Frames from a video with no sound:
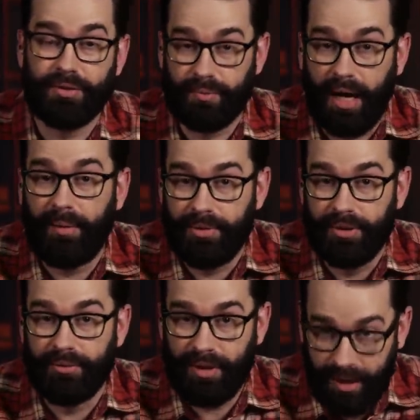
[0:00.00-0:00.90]
to rob
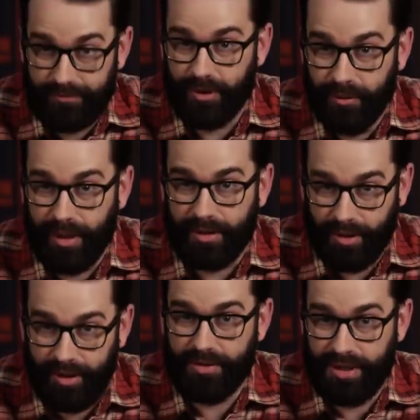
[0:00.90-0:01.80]
you everywhere,
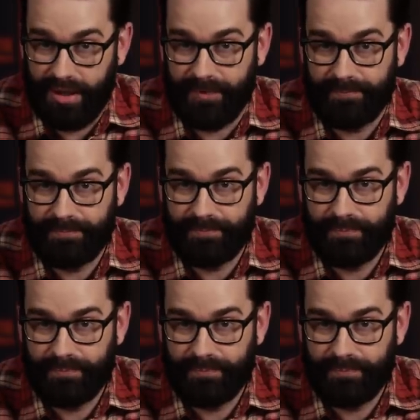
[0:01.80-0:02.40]
all the time.